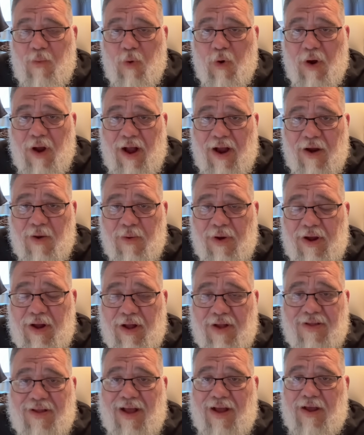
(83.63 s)
hiring
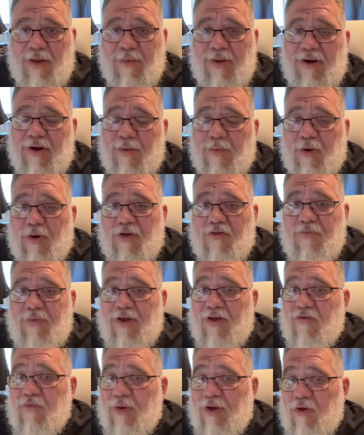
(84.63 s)
undocumented immigrants
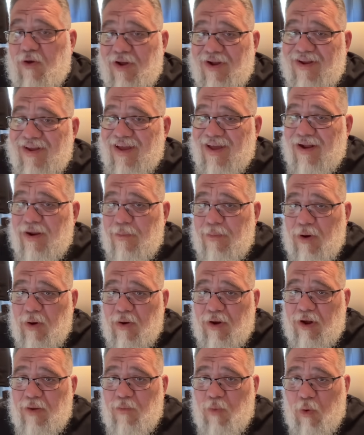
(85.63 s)
because we couldn't get
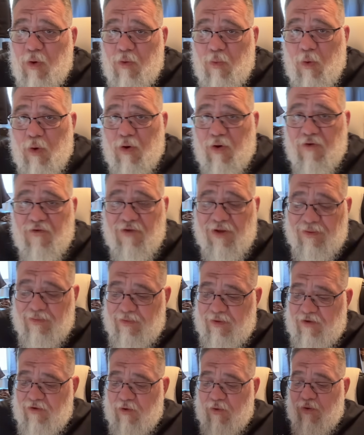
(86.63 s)
American-born workers in.
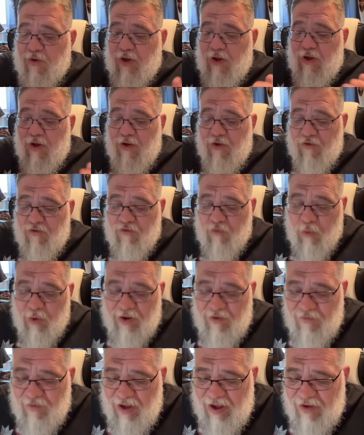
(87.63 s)
So
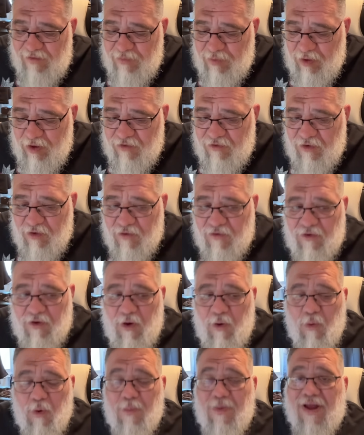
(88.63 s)
25 plus years ago,
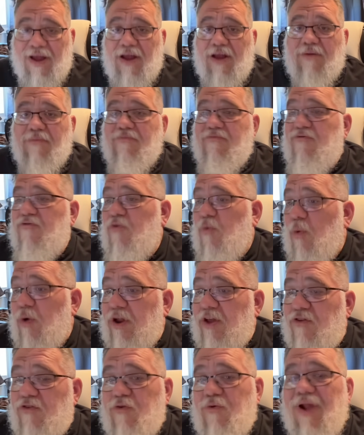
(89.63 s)
we're paying
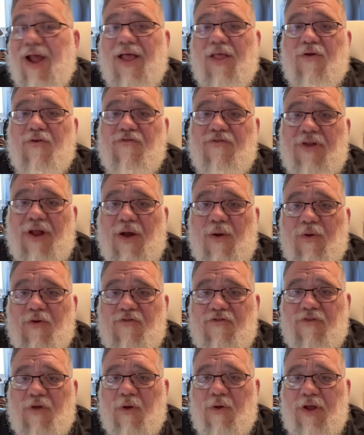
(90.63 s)
$22 an hour
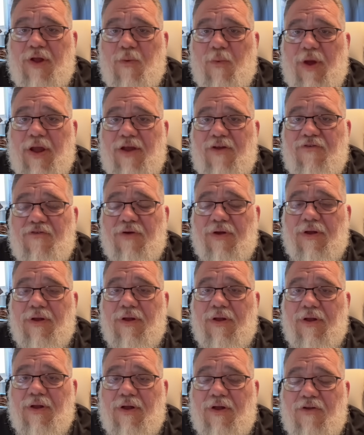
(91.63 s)
starting wage
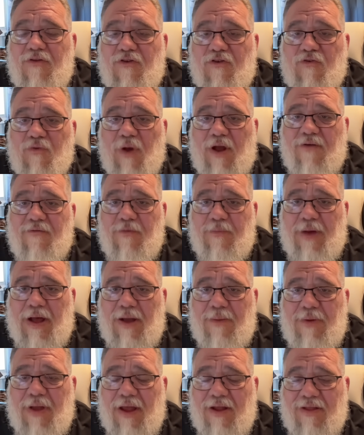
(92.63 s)
to drive a
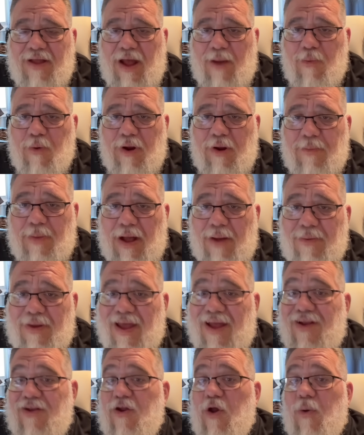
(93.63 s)
Bobcat, to operate a
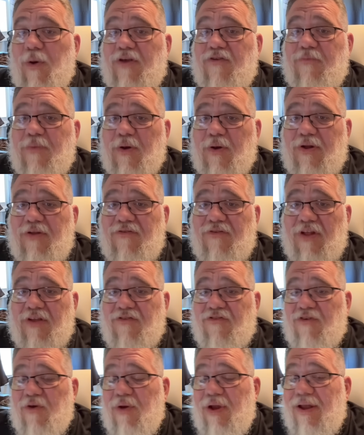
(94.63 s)
Bobcat, no experience
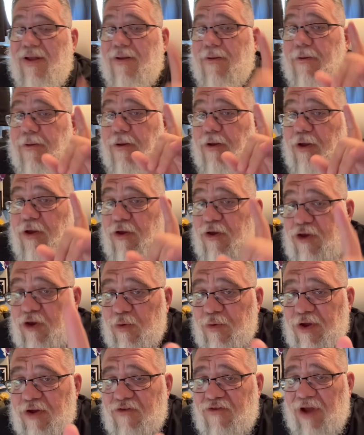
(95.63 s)
necessary.
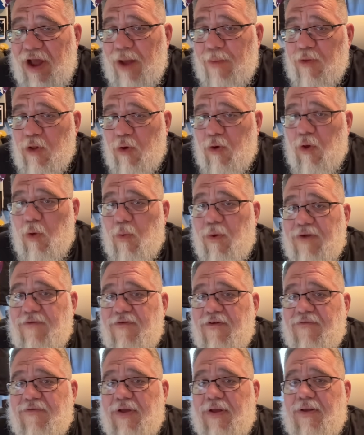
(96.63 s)
Union job, local
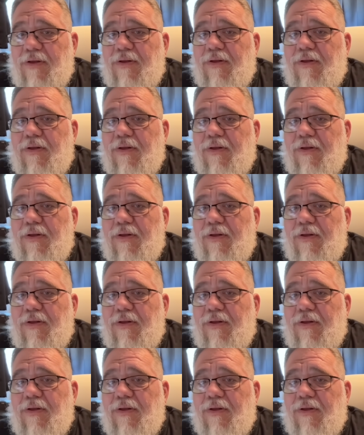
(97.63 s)
150.